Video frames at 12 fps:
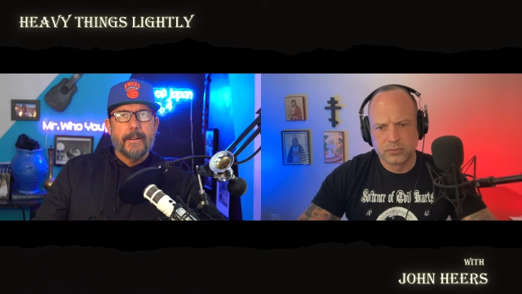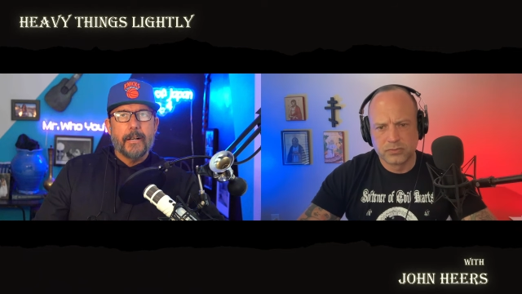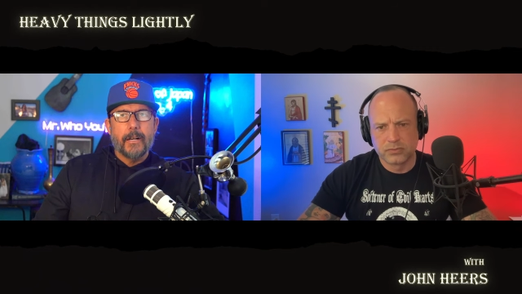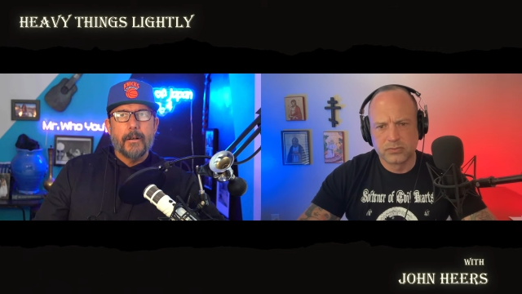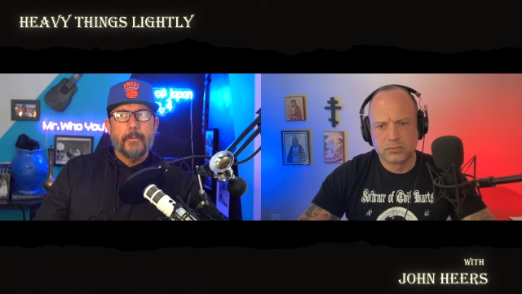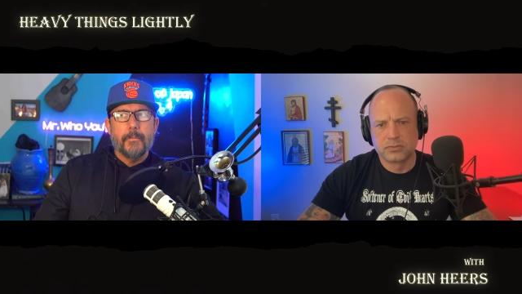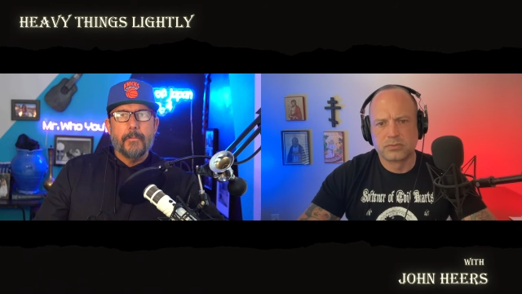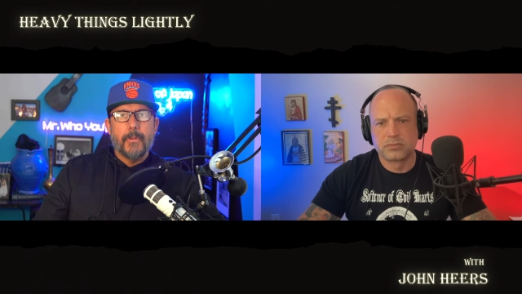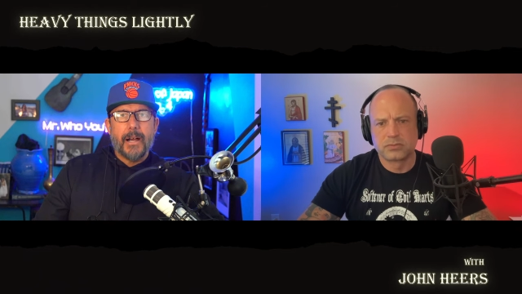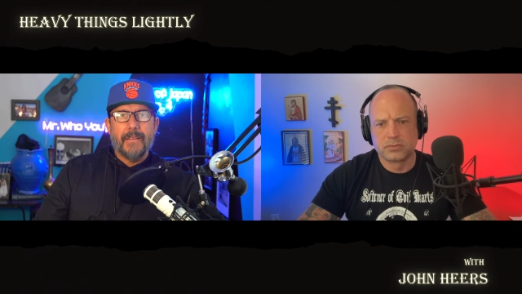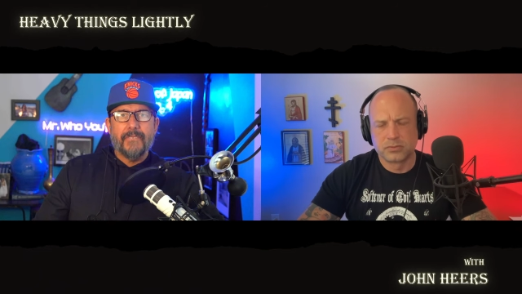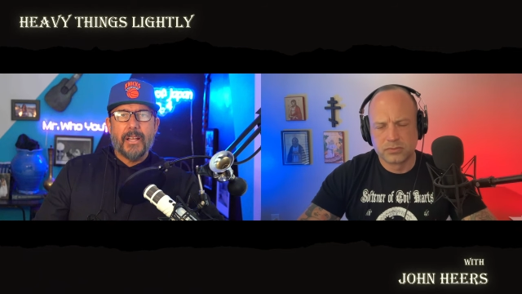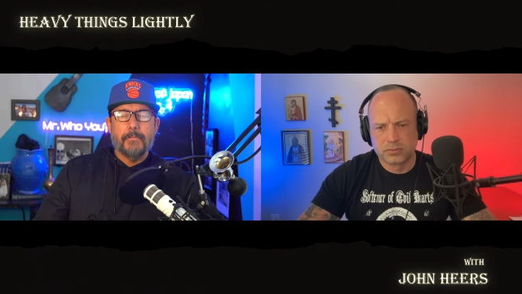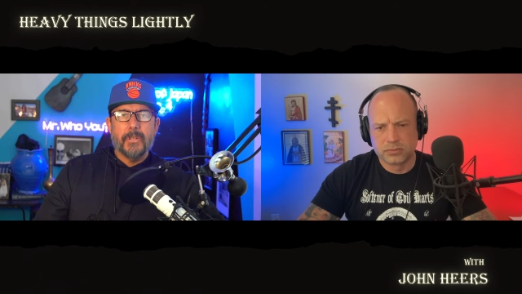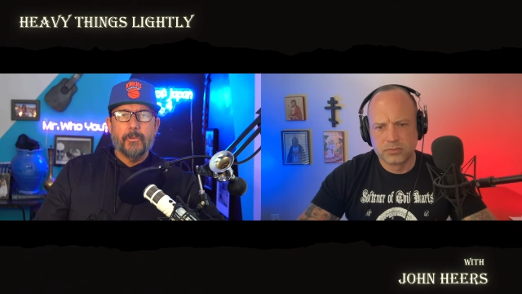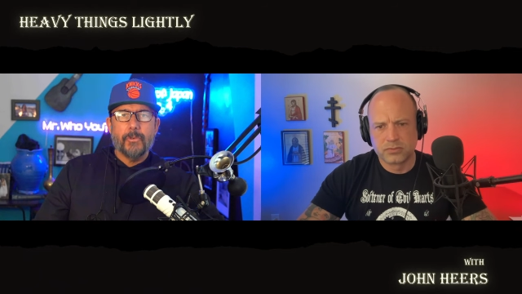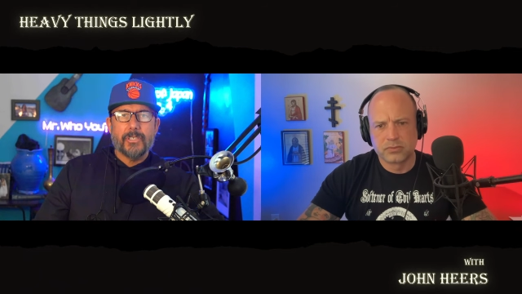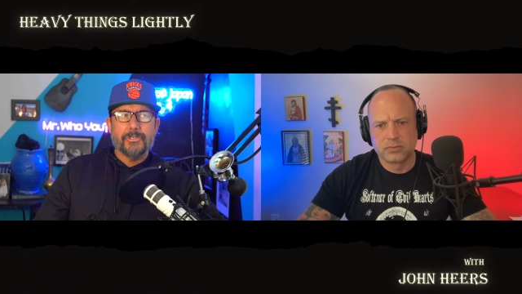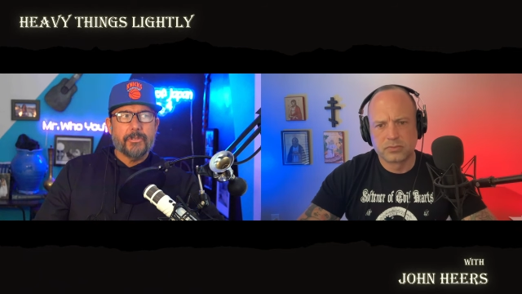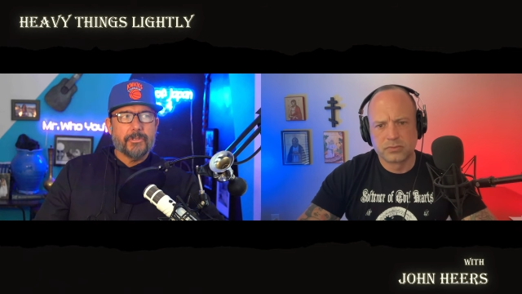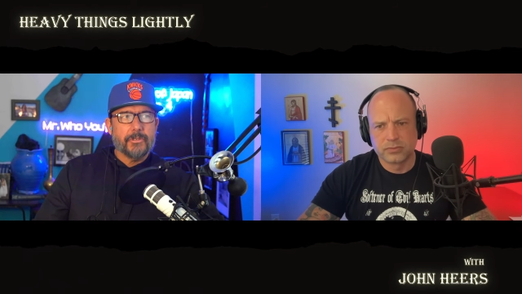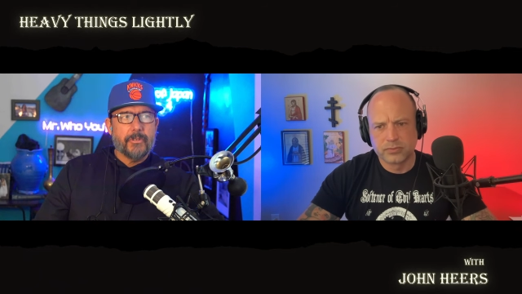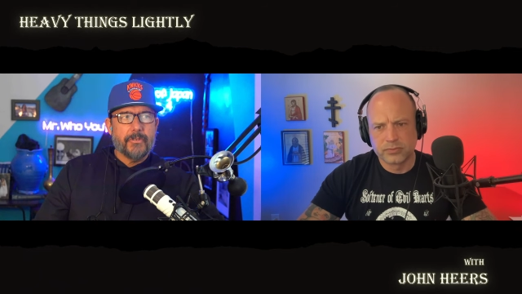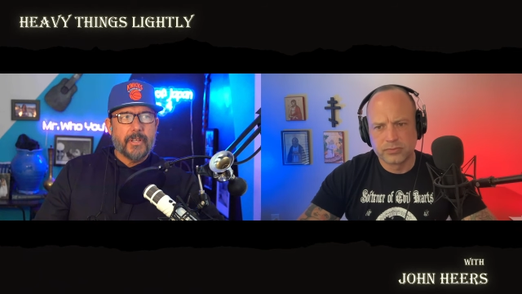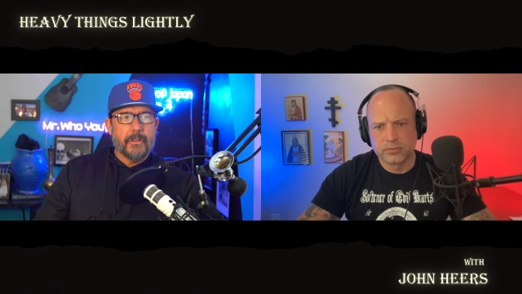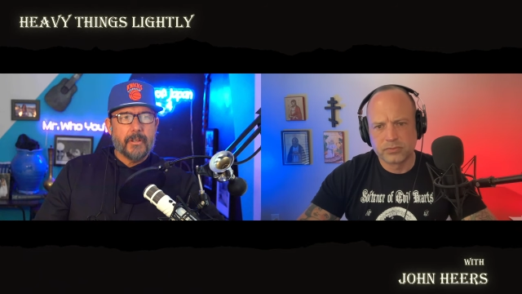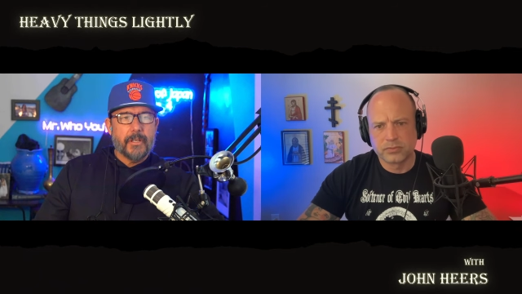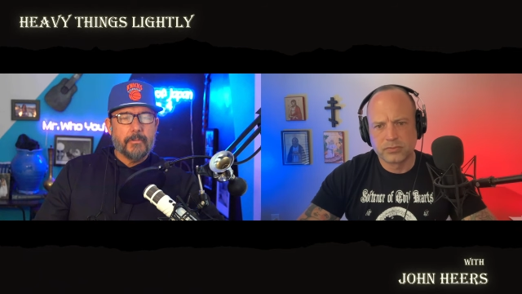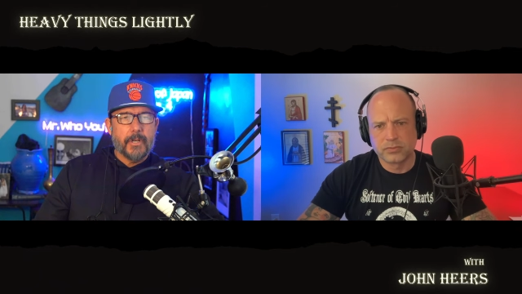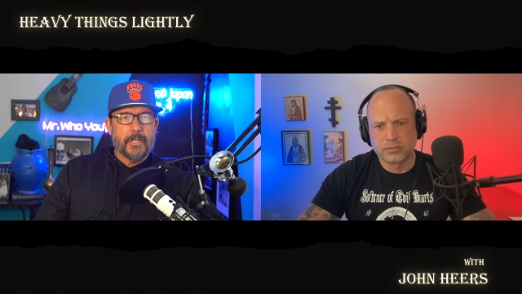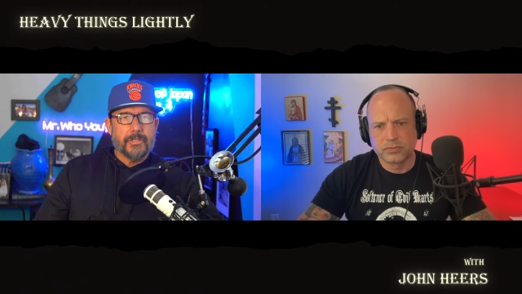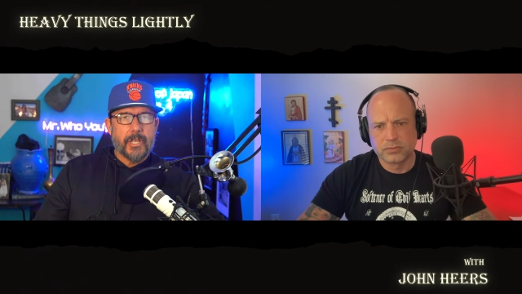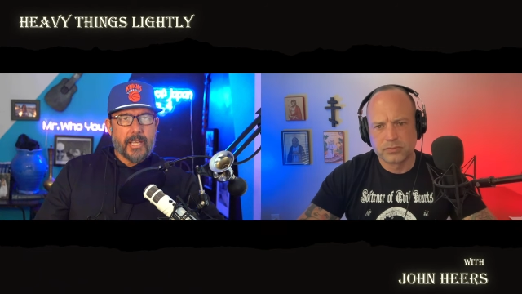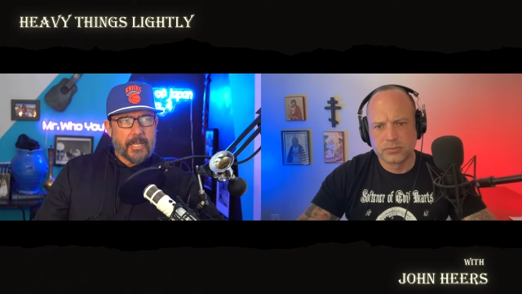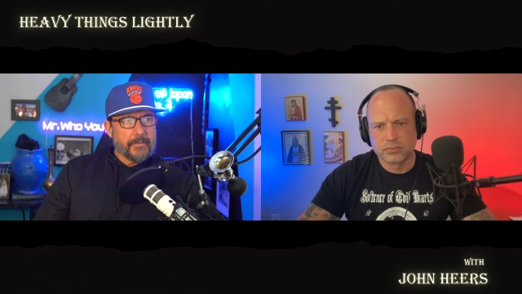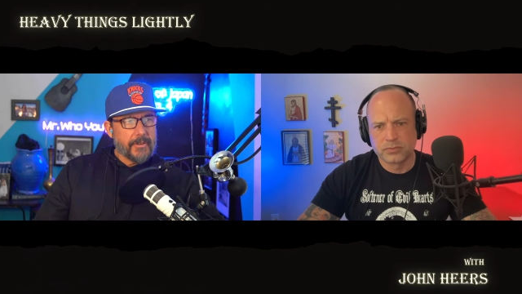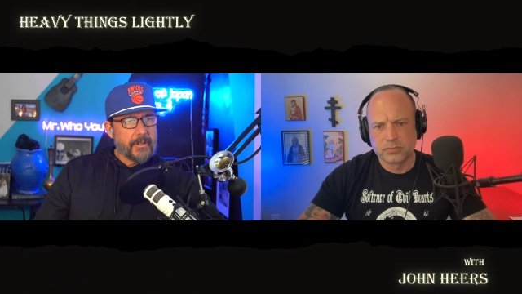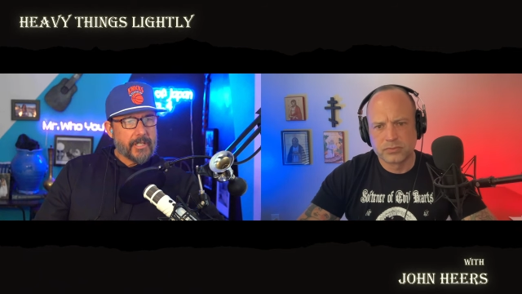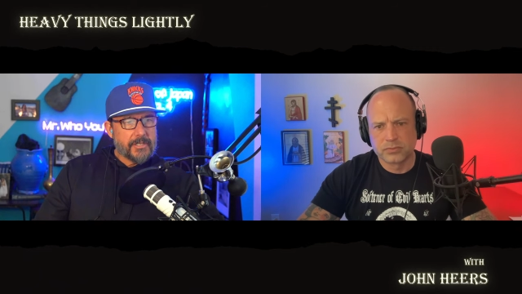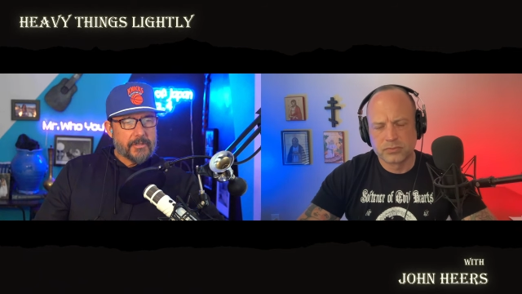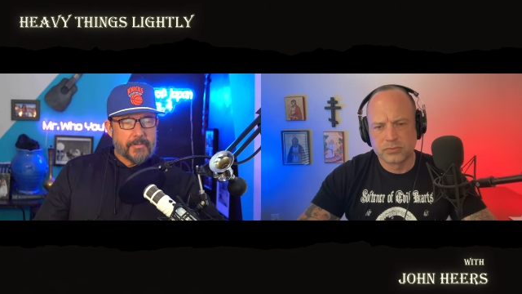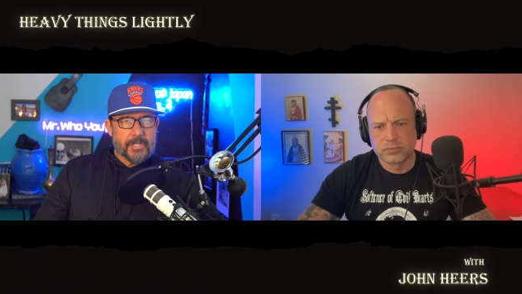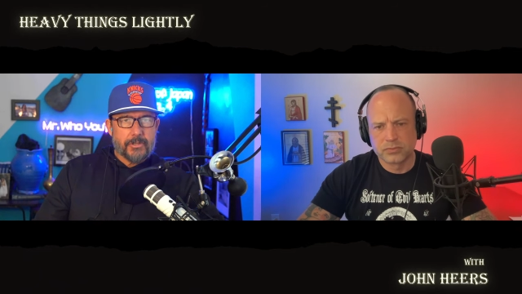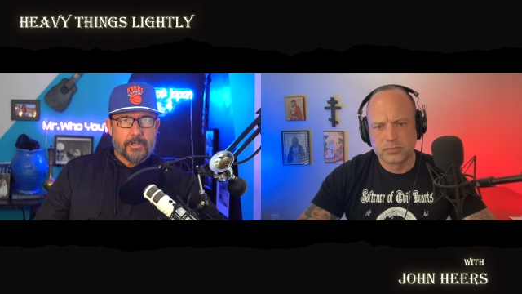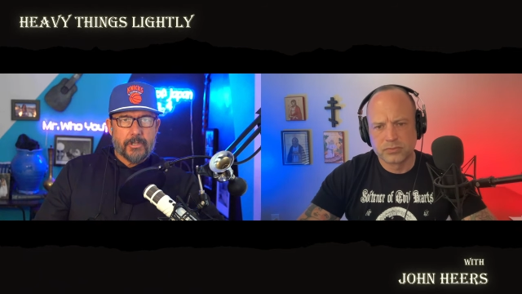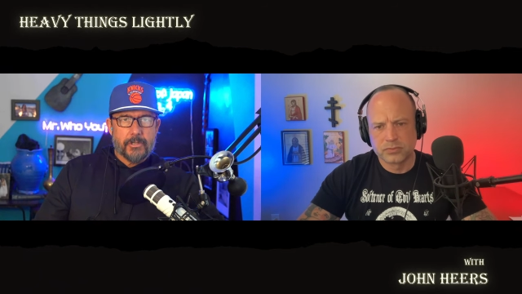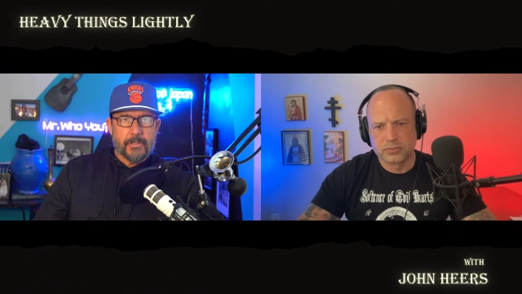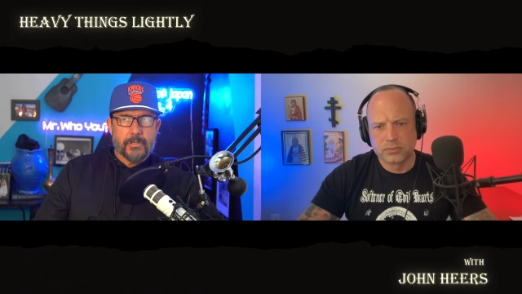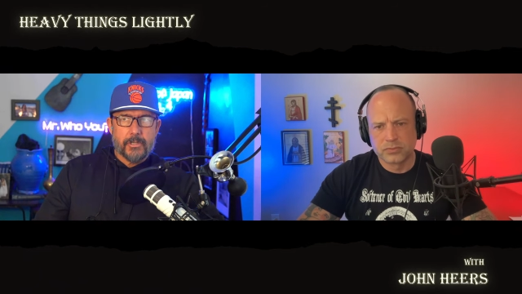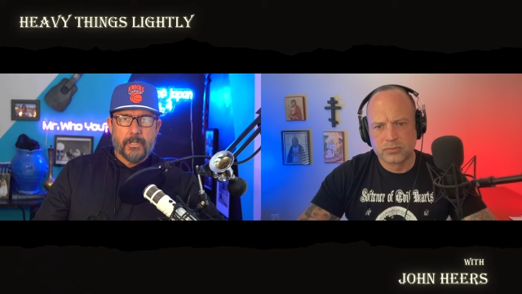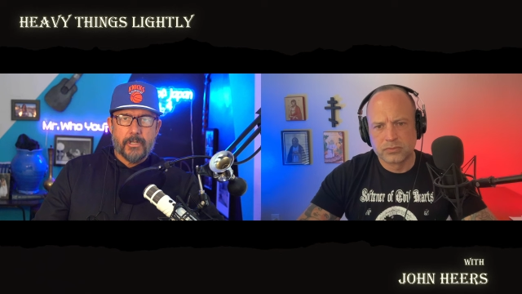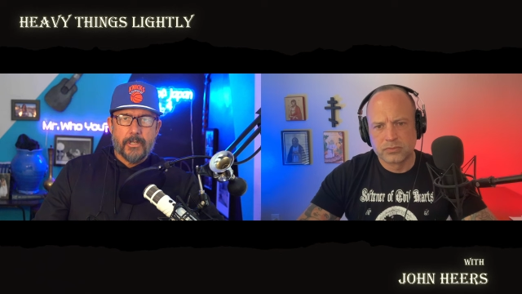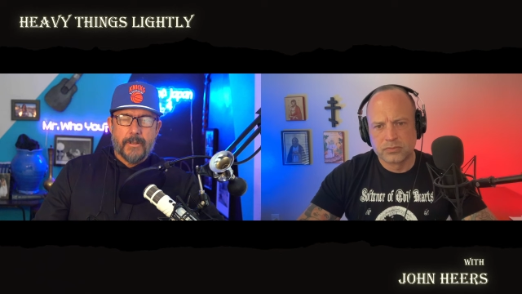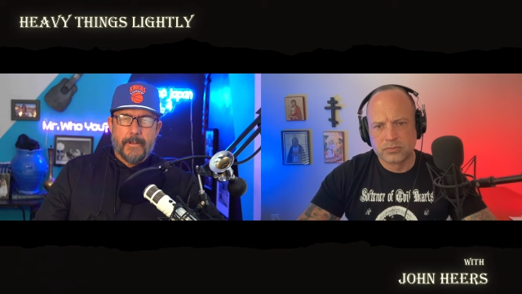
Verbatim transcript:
Speaker 1: Um, I find Midwesterners are very much, hey, very nice to meet you. Da, da, da,